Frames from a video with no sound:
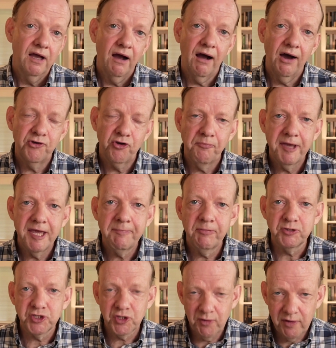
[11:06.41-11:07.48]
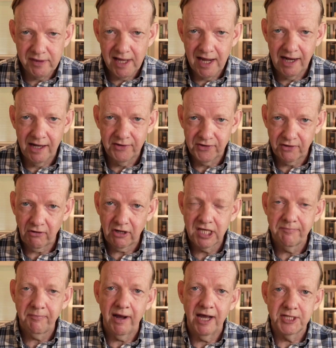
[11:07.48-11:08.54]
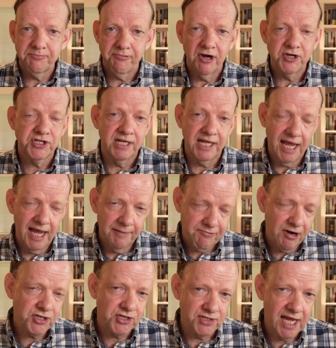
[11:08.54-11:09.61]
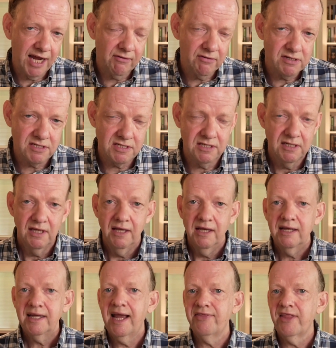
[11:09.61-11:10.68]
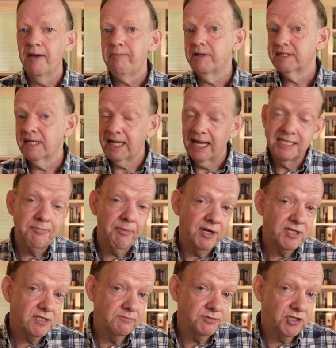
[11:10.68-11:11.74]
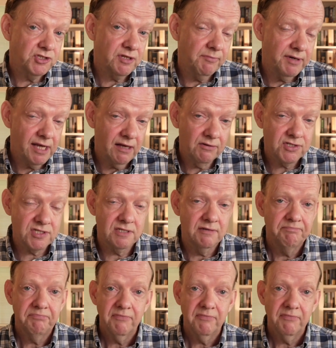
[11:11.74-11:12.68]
Are your people doing that occupies precious hours? Can that be delegated to somebody else?